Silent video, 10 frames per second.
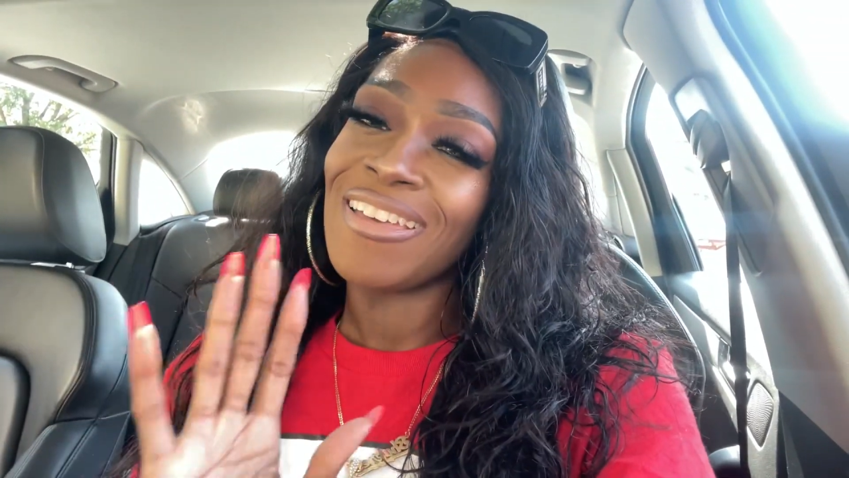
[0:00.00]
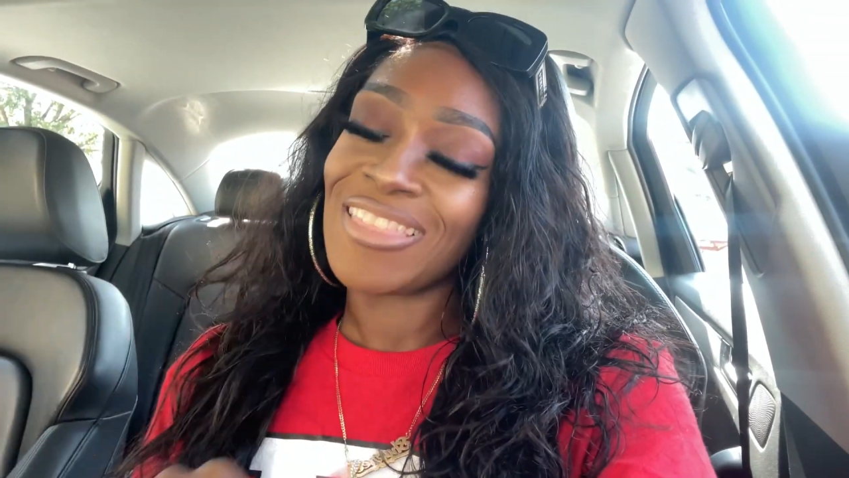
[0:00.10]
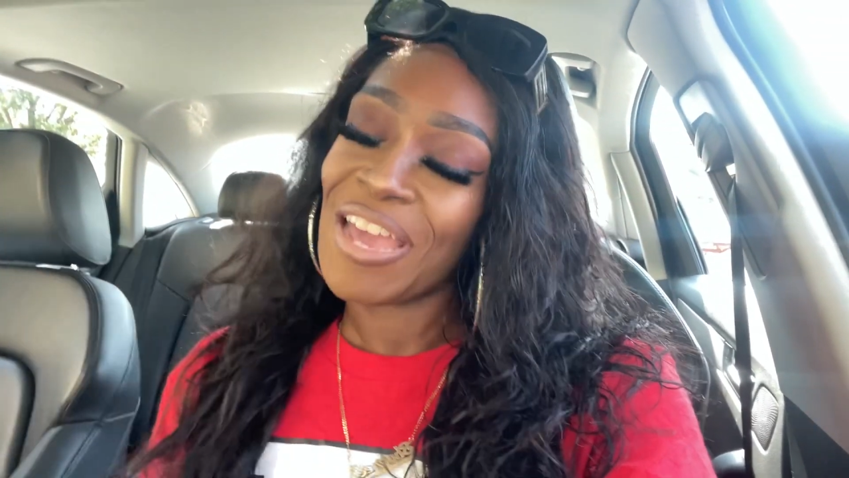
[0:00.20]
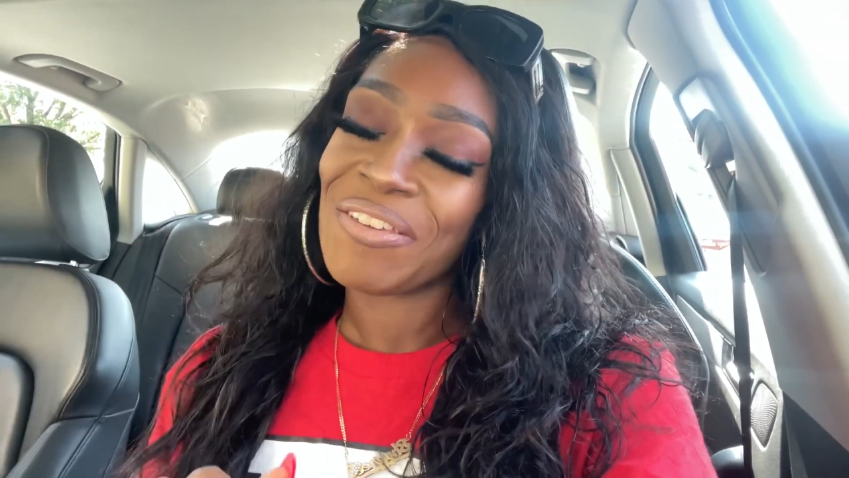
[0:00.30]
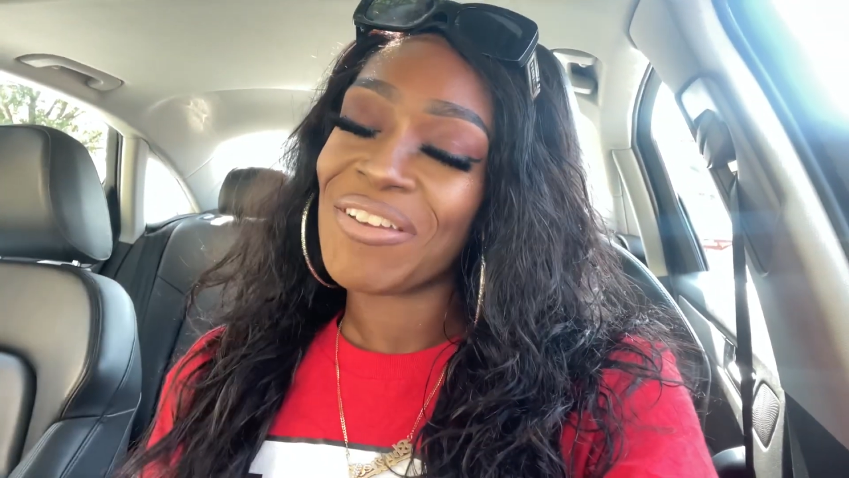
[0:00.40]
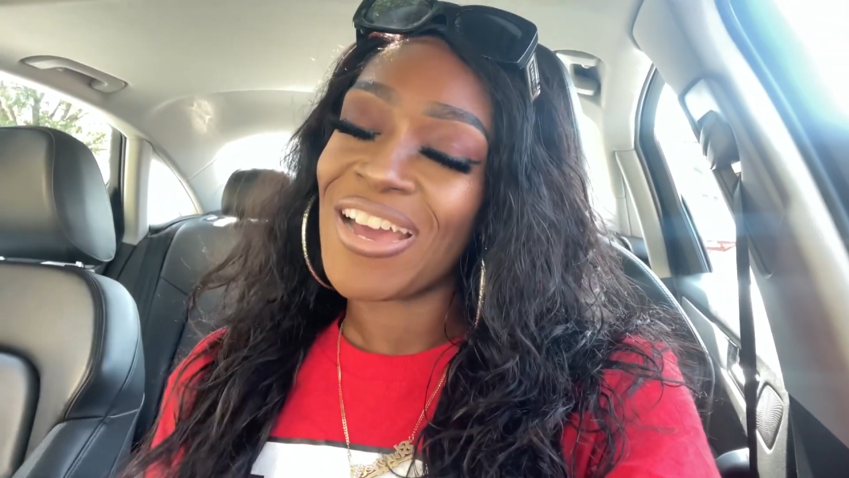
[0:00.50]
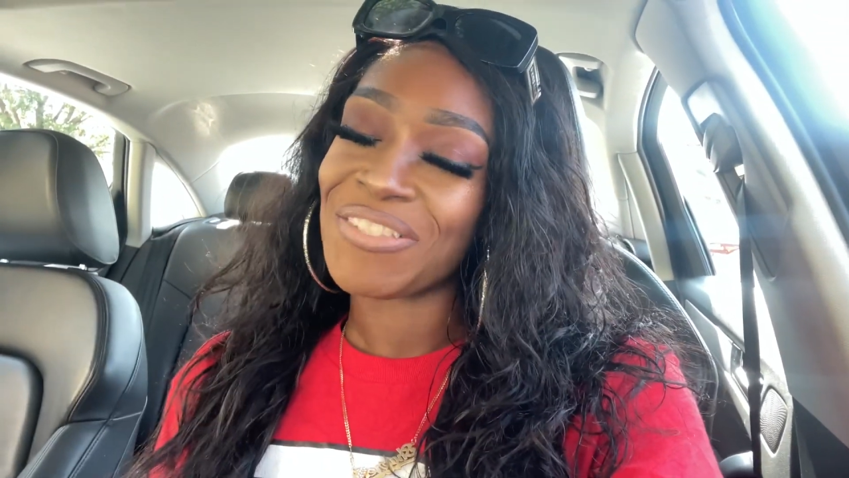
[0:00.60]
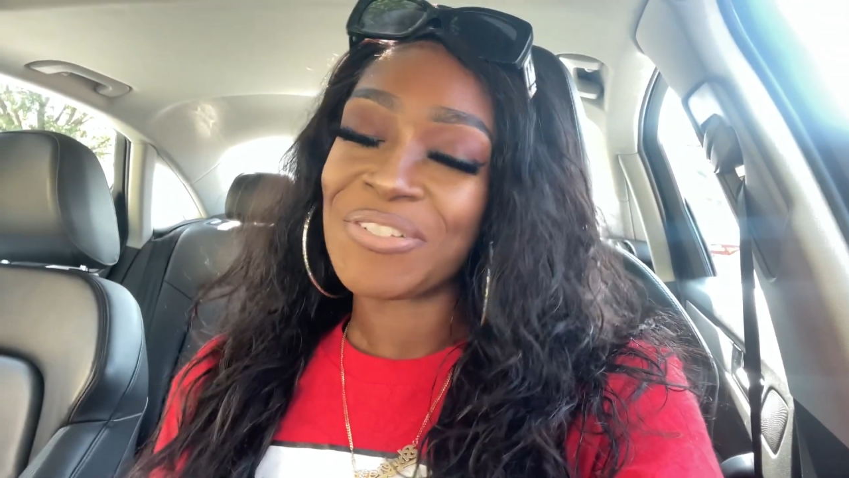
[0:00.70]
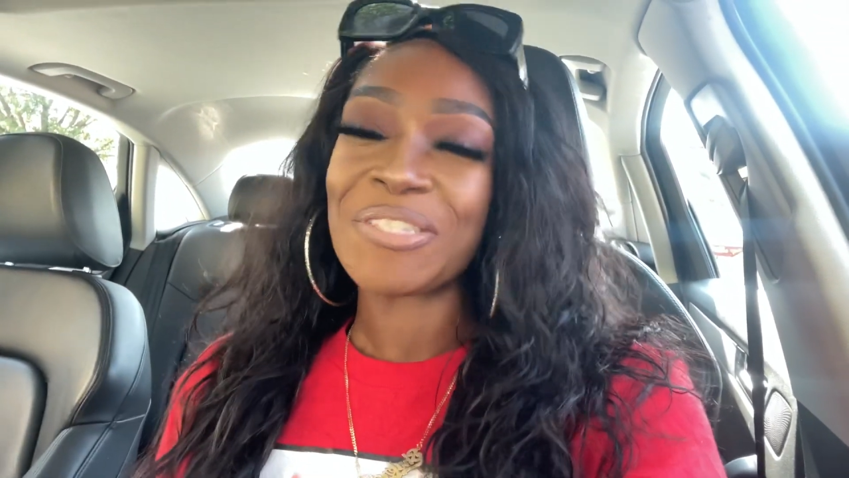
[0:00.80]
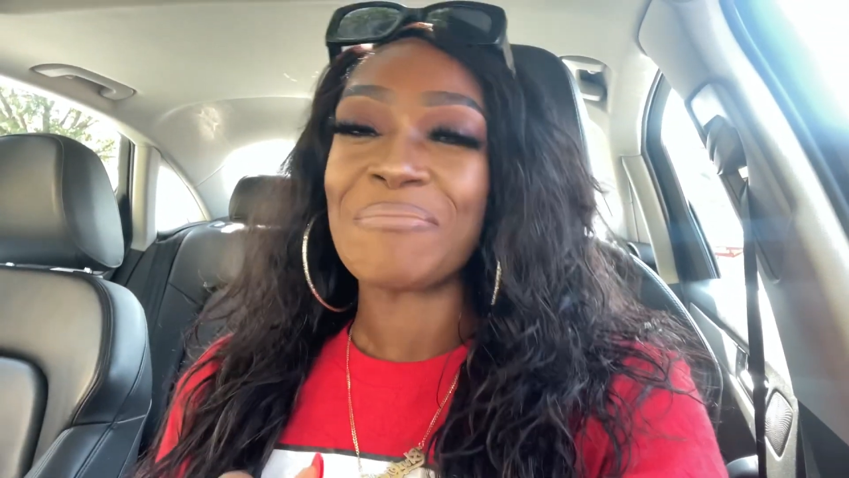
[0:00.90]
thank you guys
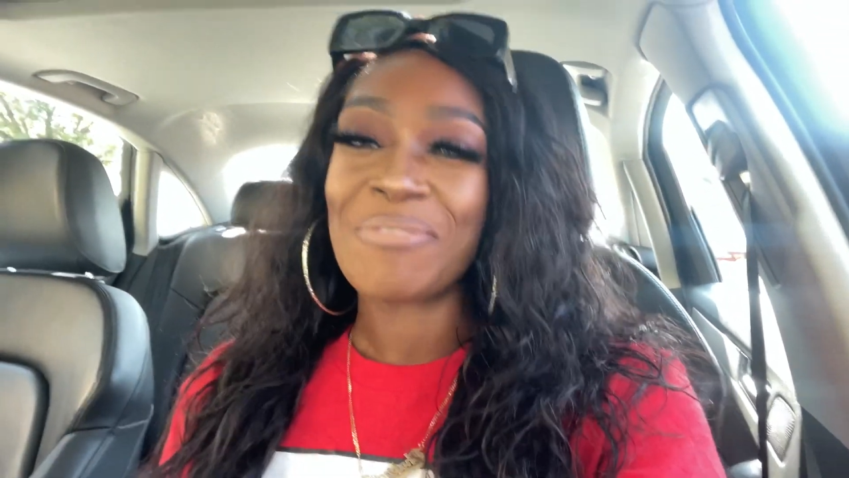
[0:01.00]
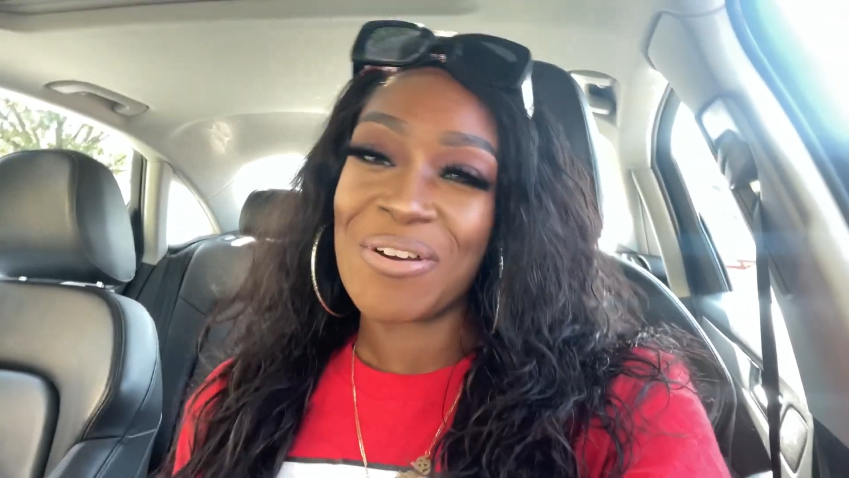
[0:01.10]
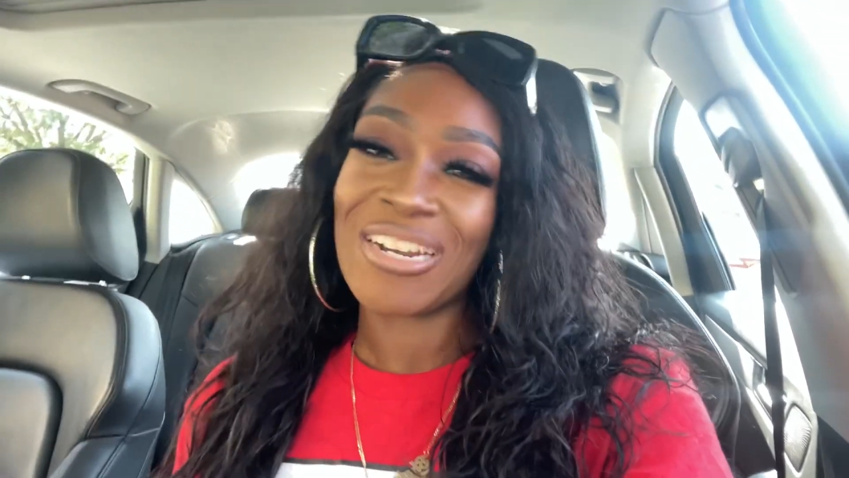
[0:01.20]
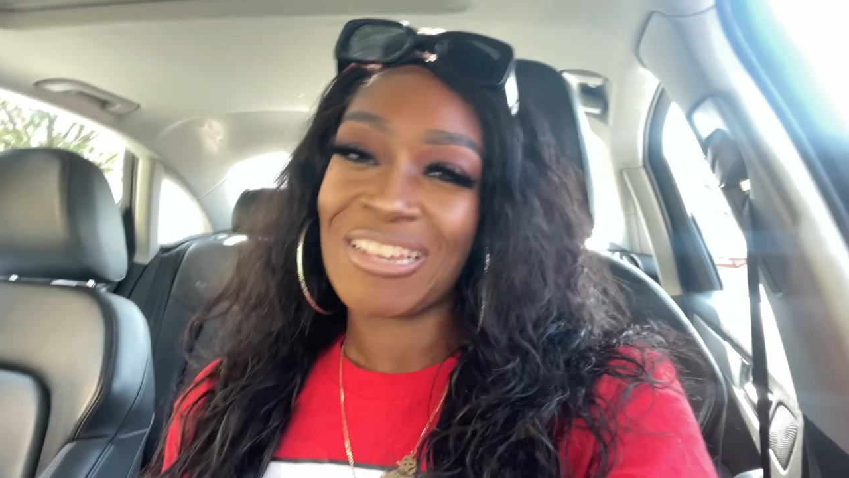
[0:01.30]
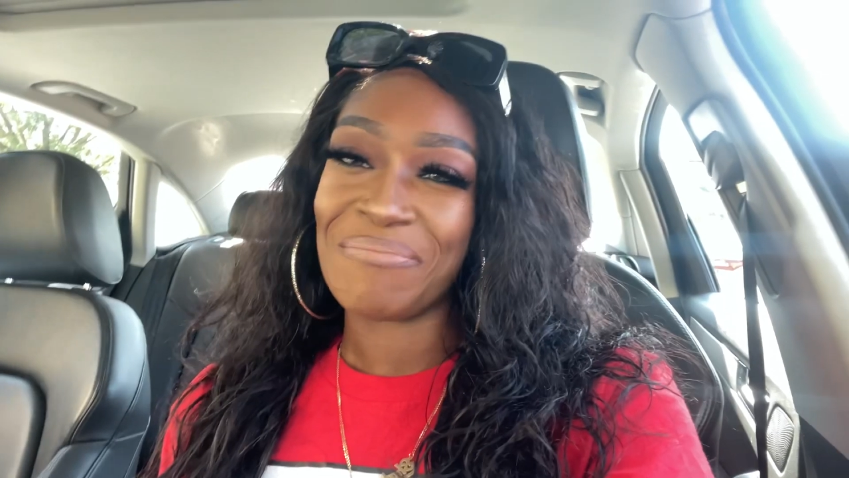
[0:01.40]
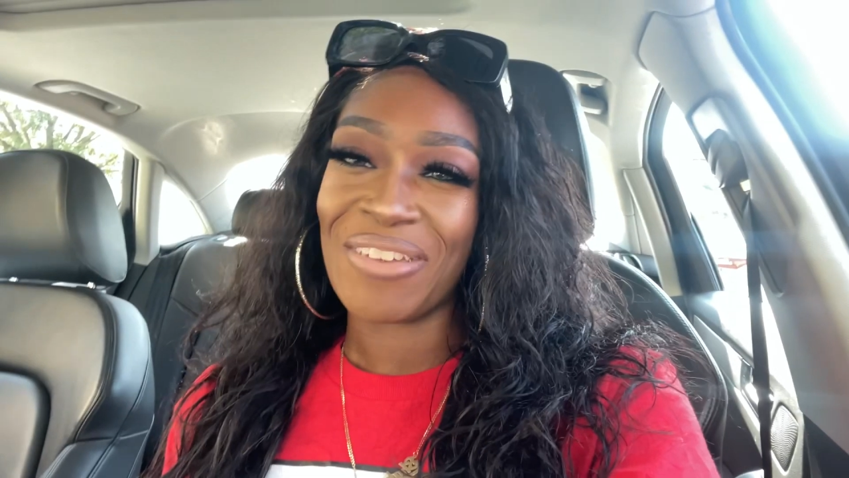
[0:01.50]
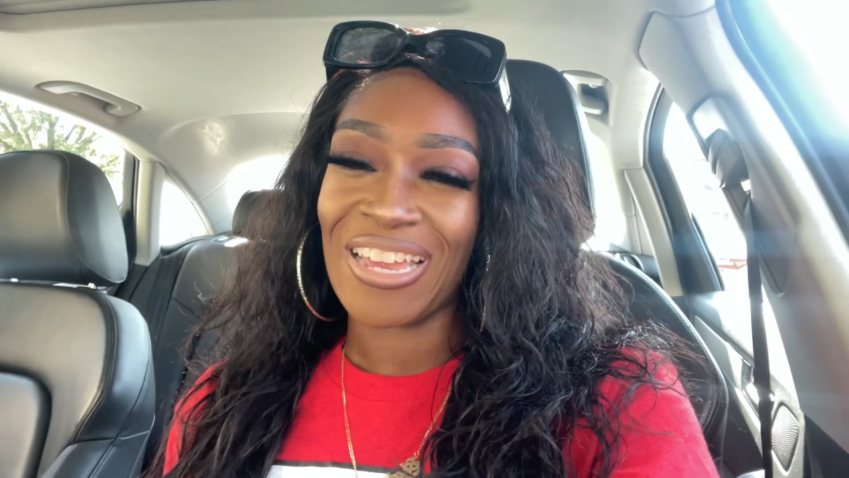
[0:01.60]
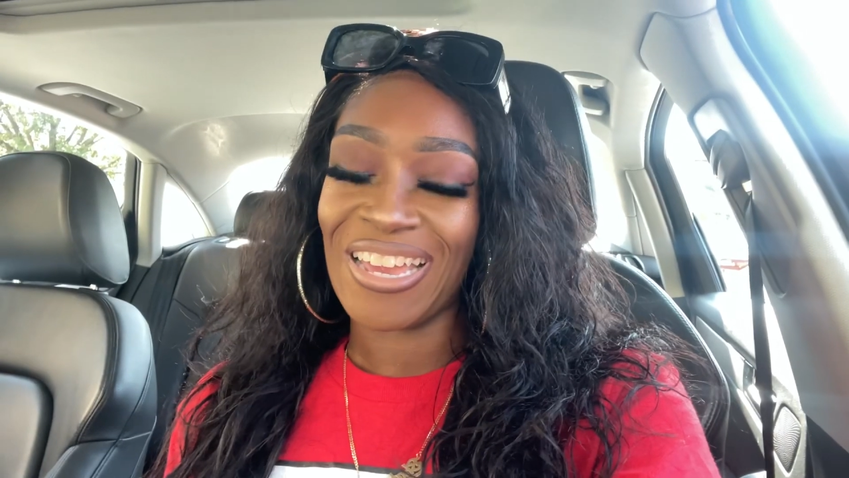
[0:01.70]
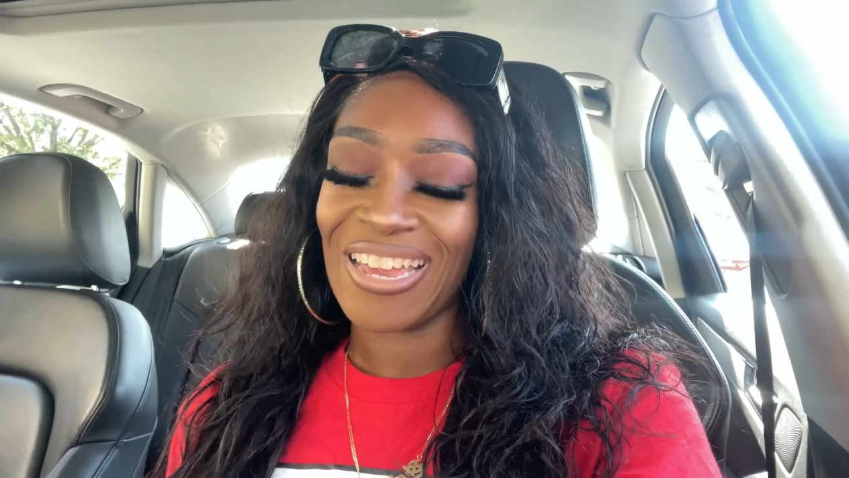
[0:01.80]
for supporting me